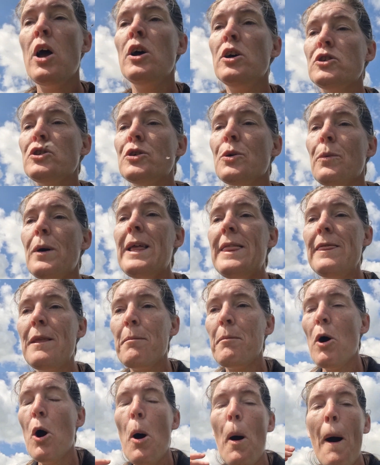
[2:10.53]
So in the
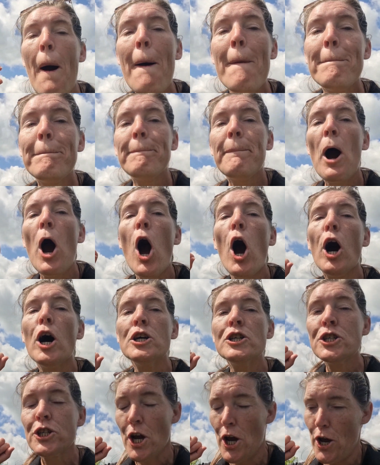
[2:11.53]
more
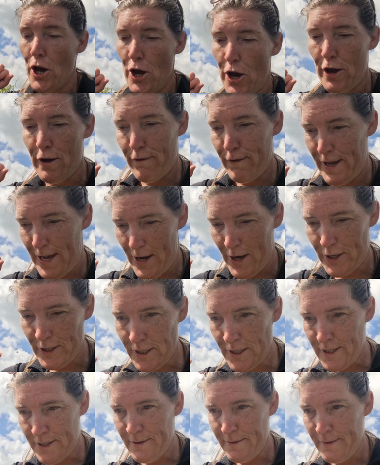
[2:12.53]
posher
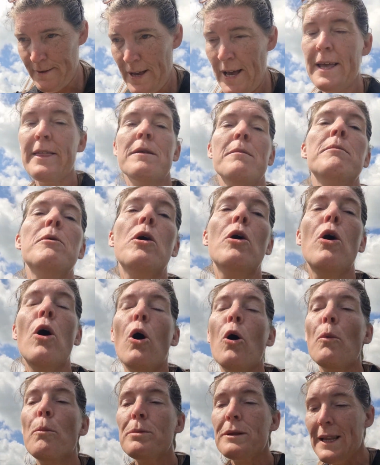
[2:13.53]
areas, in the more
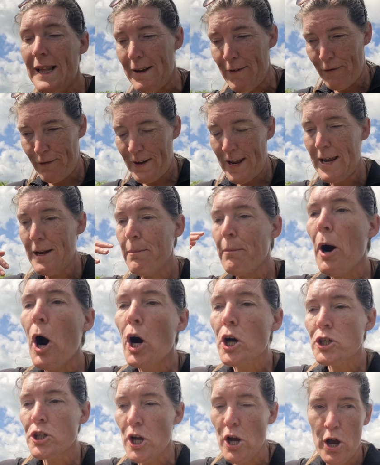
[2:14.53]
uplifted
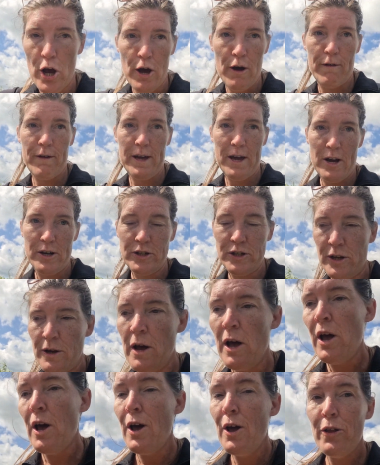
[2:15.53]
posher areas,
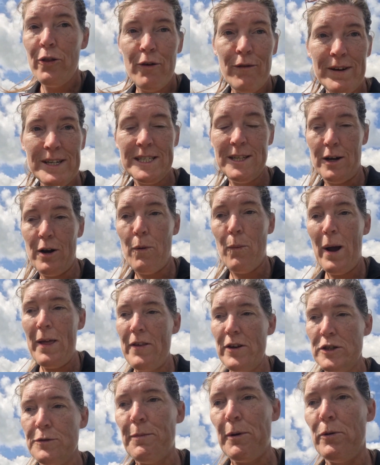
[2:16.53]
there isn't no
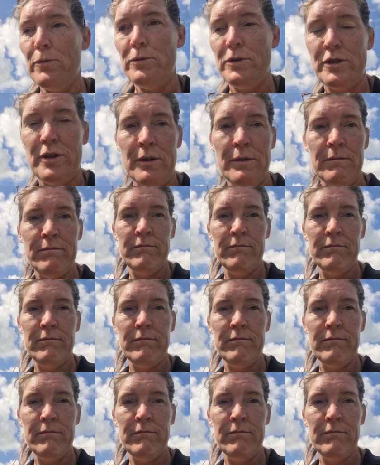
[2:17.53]
Wetherspoons.